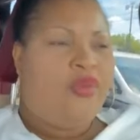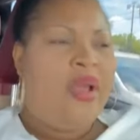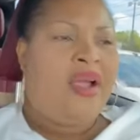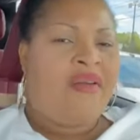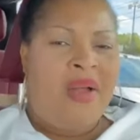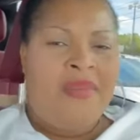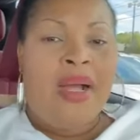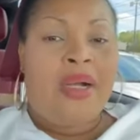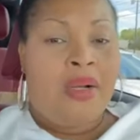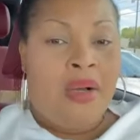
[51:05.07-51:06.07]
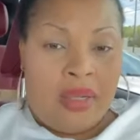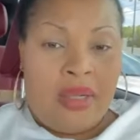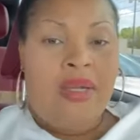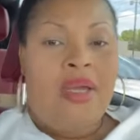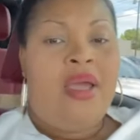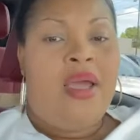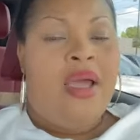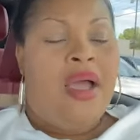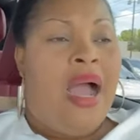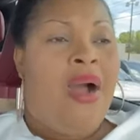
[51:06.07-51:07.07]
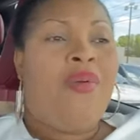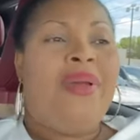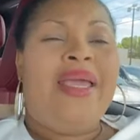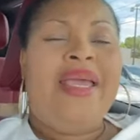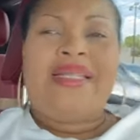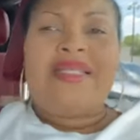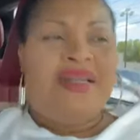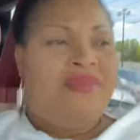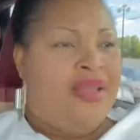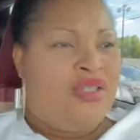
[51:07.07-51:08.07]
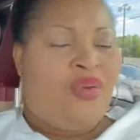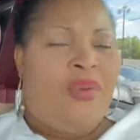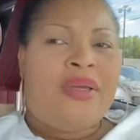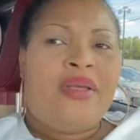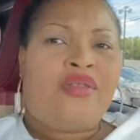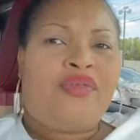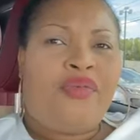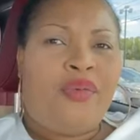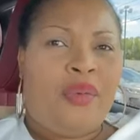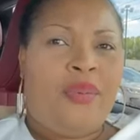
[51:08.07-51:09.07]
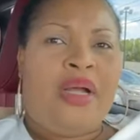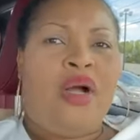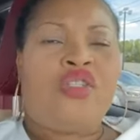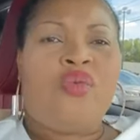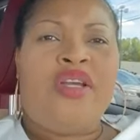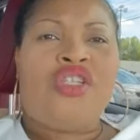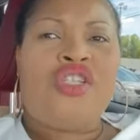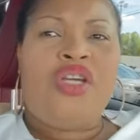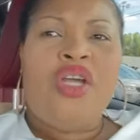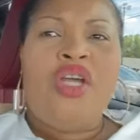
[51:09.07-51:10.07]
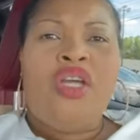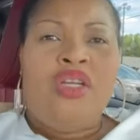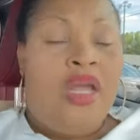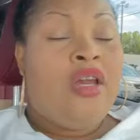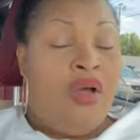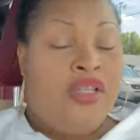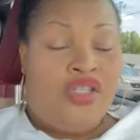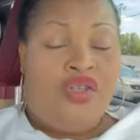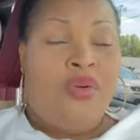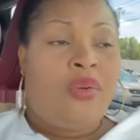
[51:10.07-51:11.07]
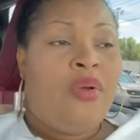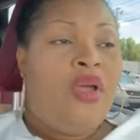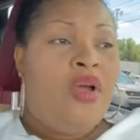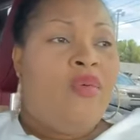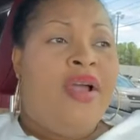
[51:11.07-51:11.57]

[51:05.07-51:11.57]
When grandma cook, I will eat till my stomach is full. Because when it's true.